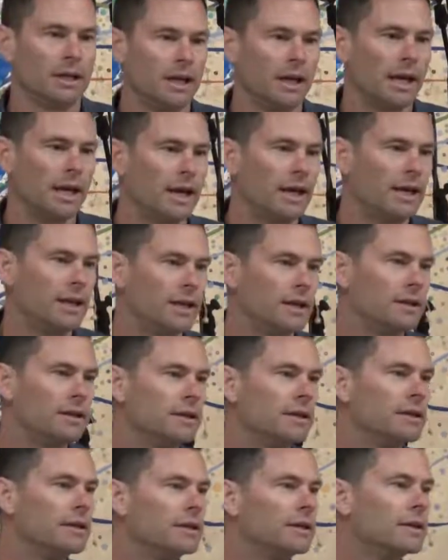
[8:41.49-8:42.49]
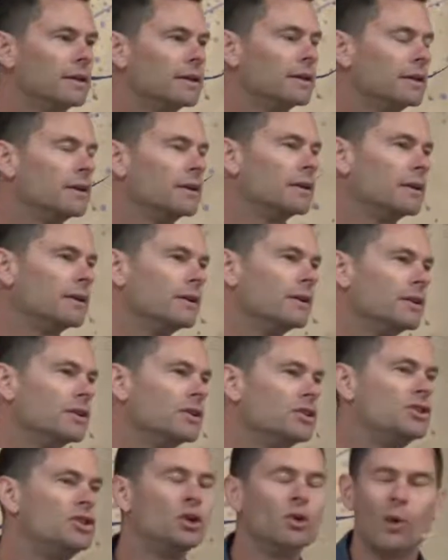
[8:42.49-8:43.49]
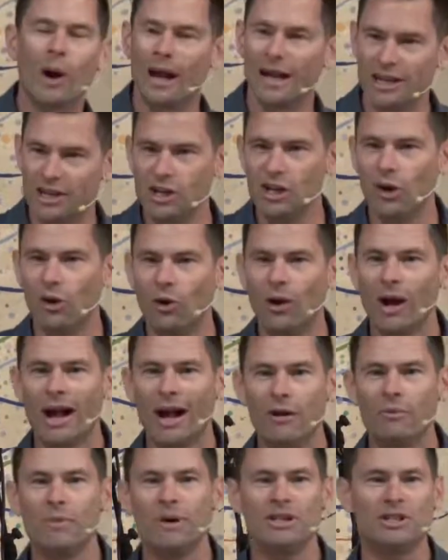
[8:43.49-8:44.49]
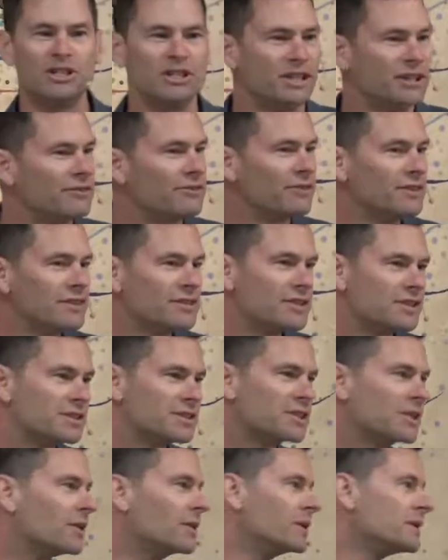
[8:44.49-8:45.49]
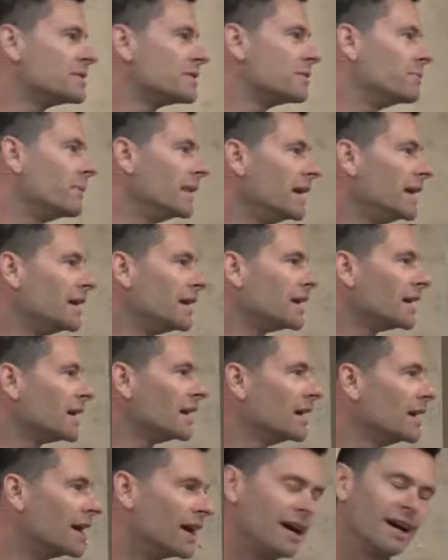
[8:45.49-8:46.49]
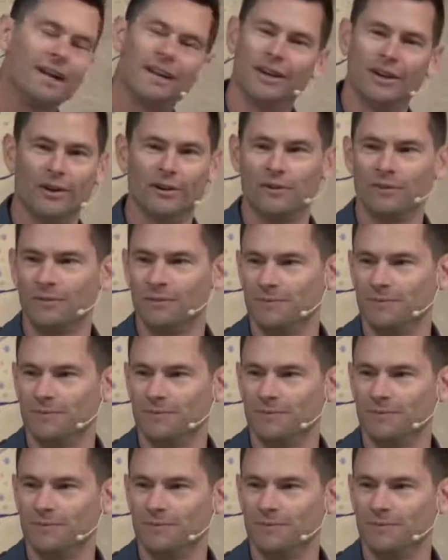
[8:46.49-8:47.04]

And do I know how much difference it's going to make? I don't.